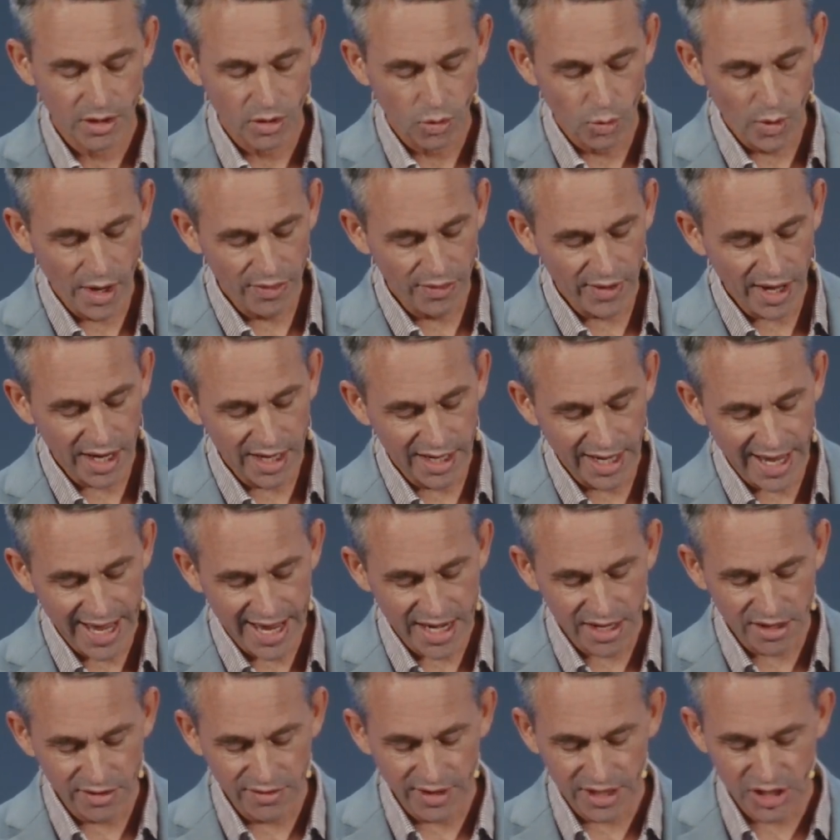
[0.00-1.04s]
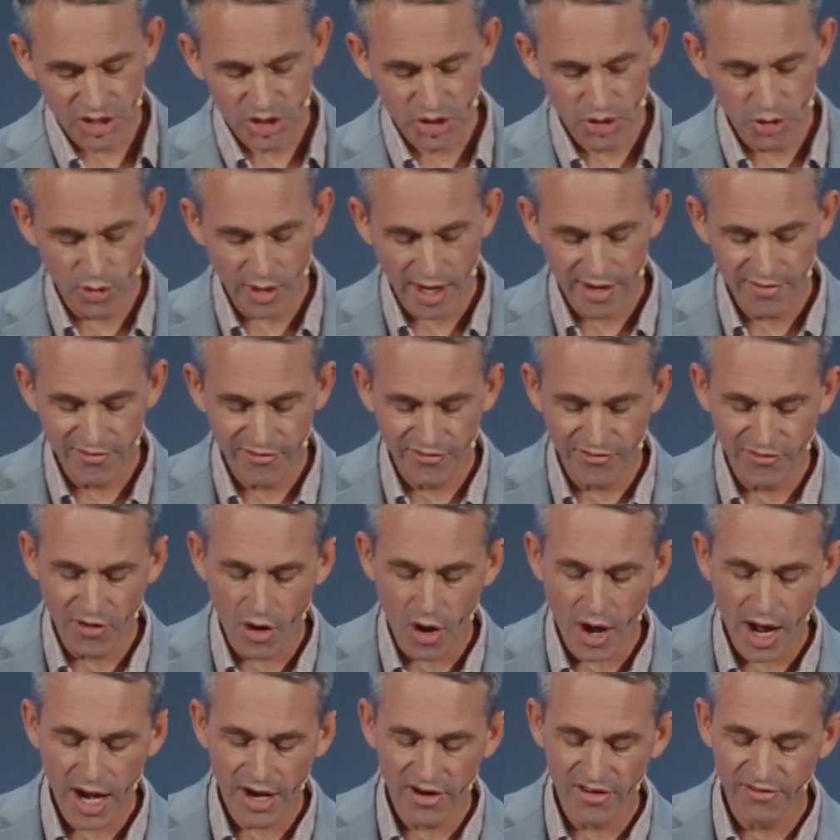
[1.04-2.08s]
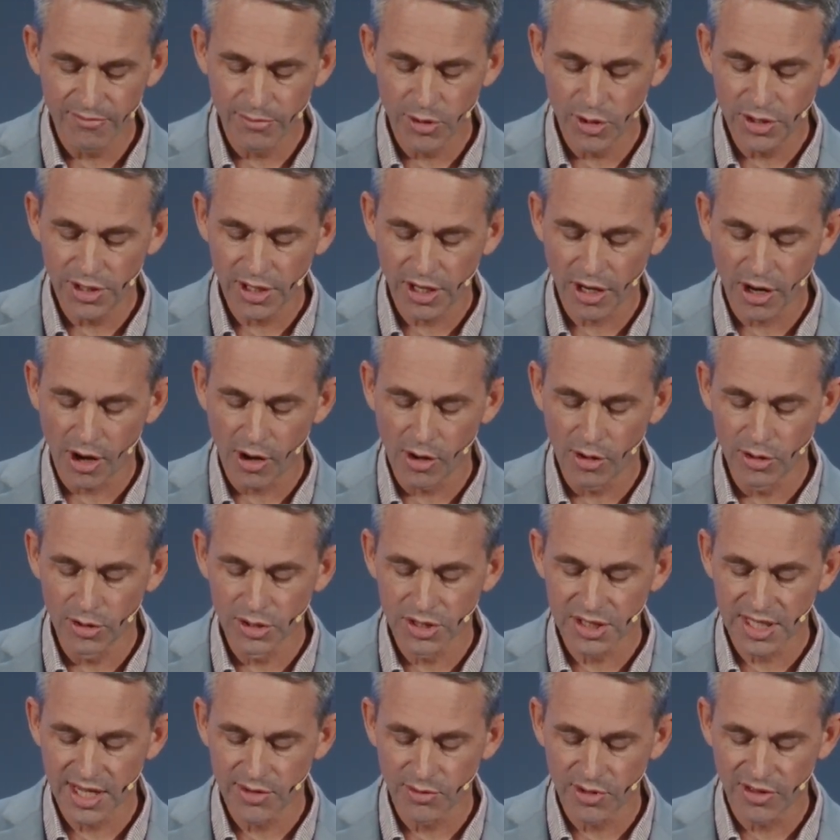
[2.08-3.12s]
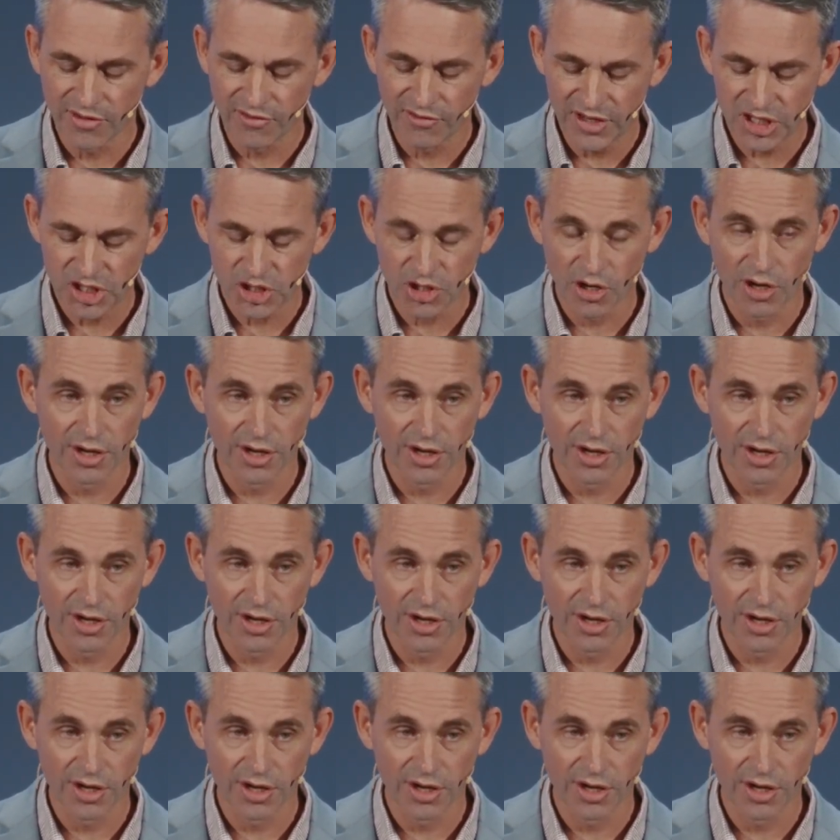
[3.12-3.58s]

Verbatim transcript: When they landed, they saw a fire of burning coals there with fish